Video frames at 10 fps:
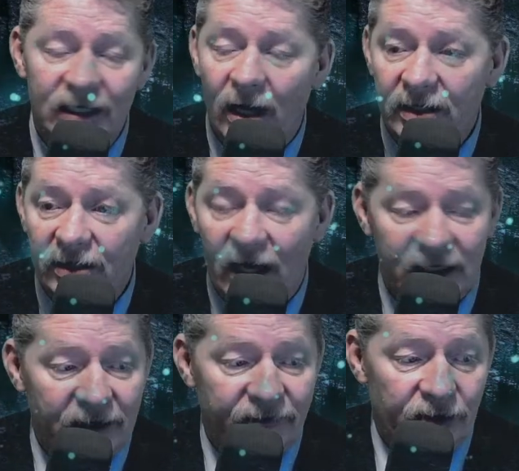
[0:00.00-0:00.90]
on
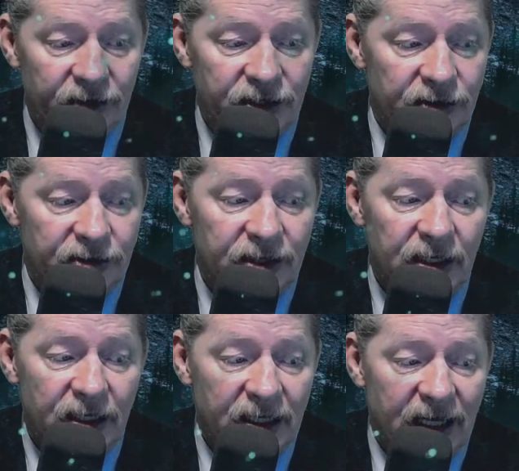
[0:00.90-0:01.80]
godly virtues.
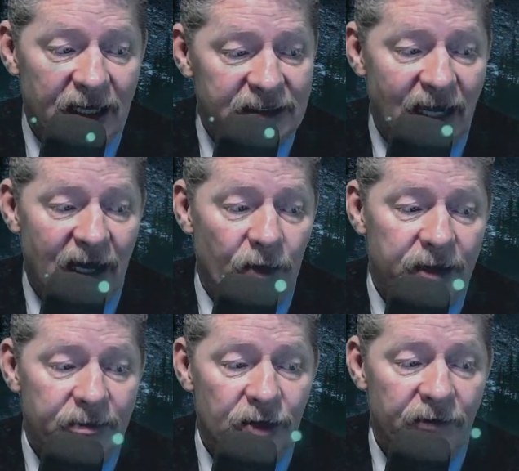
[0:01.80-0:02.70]
That's how we
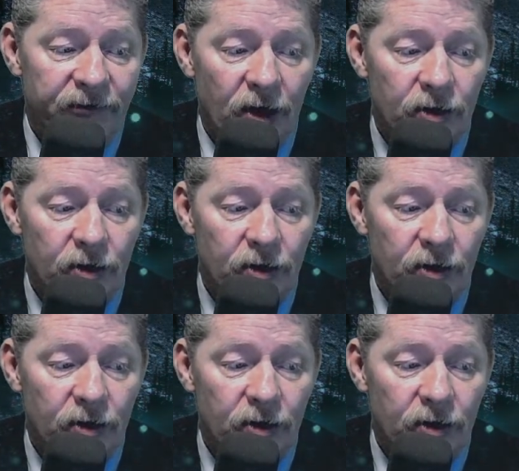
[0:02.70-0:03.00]
move